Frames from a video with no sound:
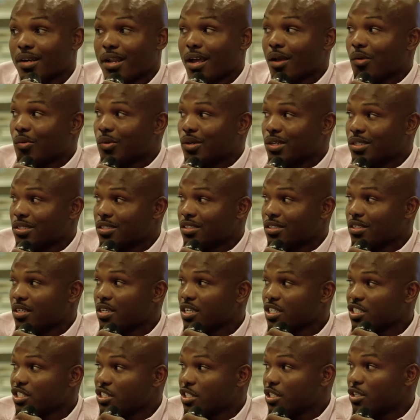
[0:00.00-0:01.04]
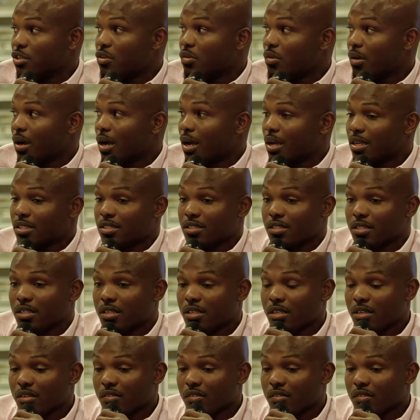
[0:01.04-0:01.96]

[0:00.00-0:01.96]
than I was, skill wise.